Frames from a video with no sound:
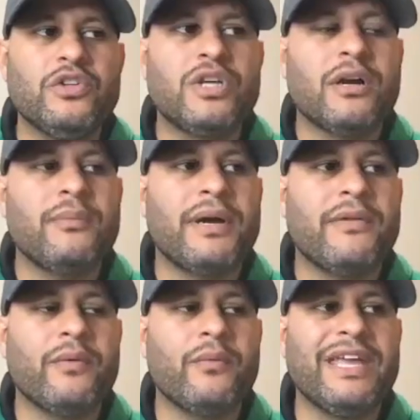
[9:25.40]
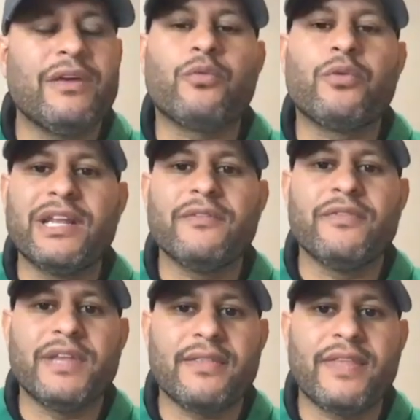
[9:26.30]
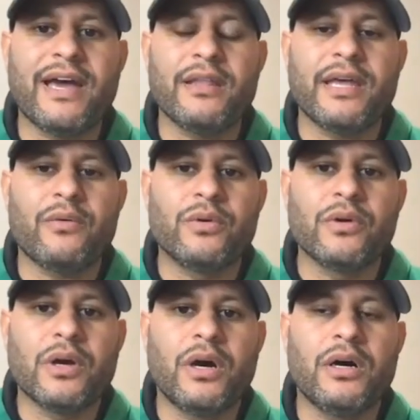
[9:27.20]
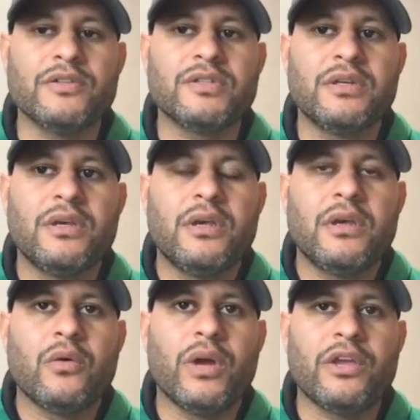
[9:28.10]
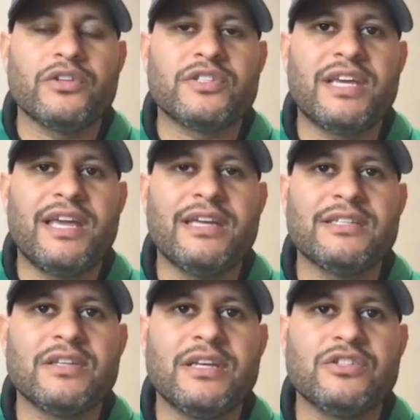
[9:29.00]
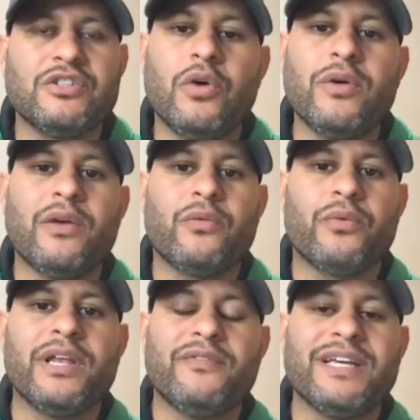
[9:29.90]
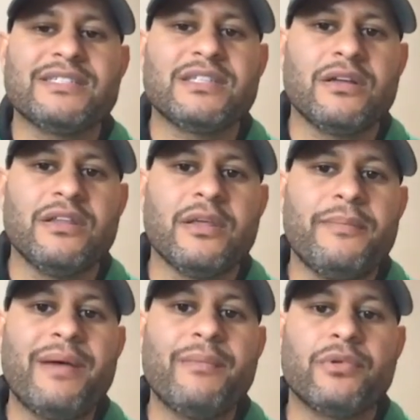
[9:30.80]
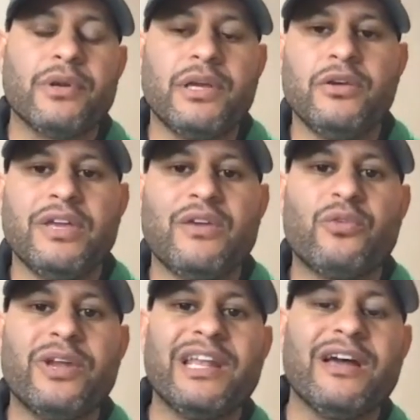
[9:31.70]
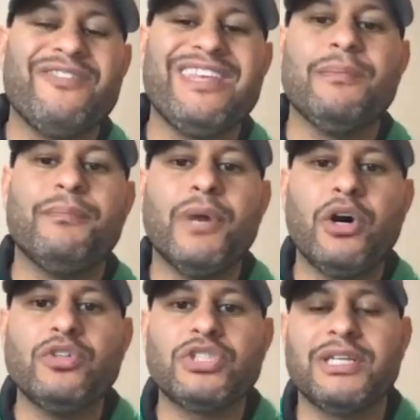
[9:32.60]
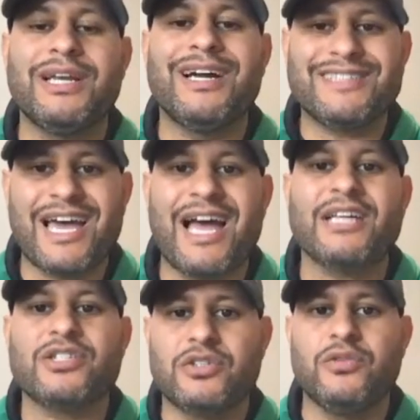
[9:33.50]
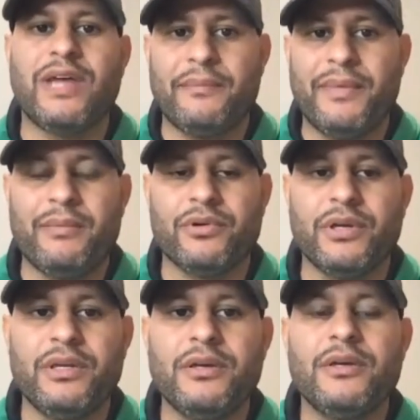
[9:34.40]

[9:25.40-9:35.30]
talk about that, we get rid of that root cause, what you're saying is you don't get rid of necessarily the memory, you get rid of the emotion attached to that memory.